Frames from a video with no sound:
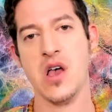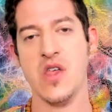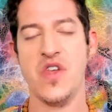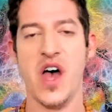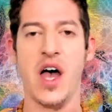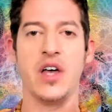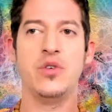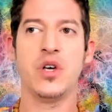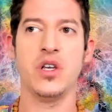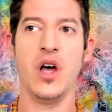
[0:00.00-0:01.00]
that
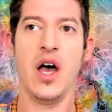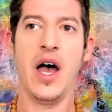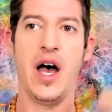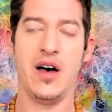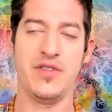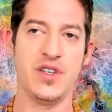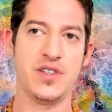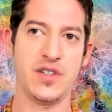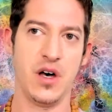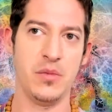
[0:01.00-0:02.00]
you can have
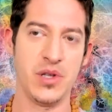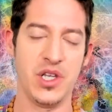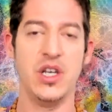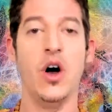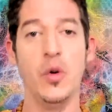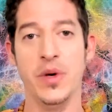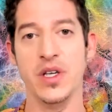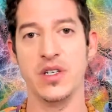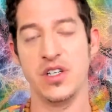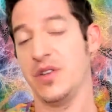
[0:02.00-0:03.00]
this ability
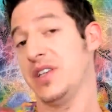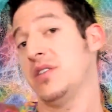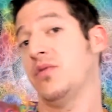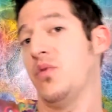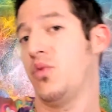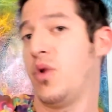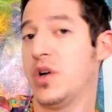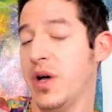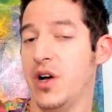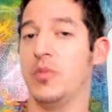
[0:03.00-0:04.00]
open, that's
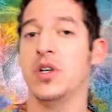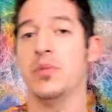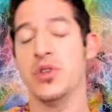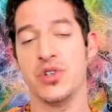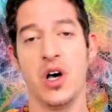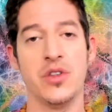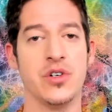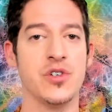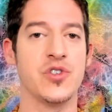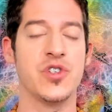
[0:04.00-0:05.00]
one way to open it, but there's
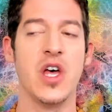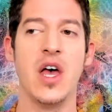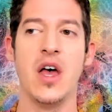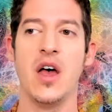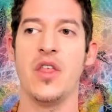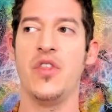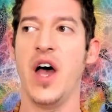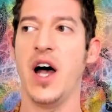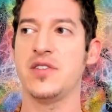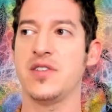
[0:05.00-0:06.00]
others.
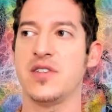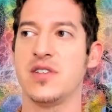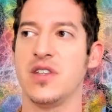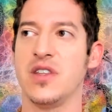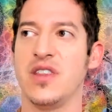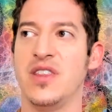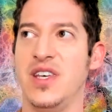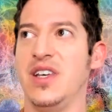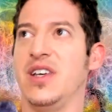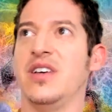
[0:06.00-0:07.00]
That's
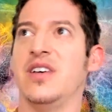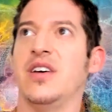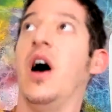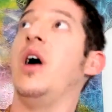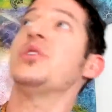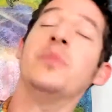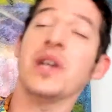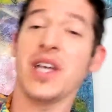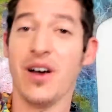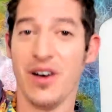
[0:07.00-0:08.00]
the
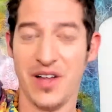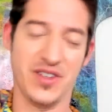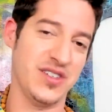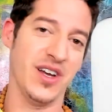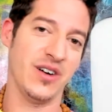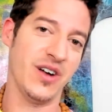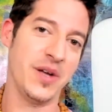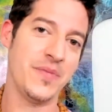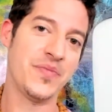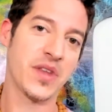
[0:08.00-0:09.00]
ultimate carrot on the stick, right?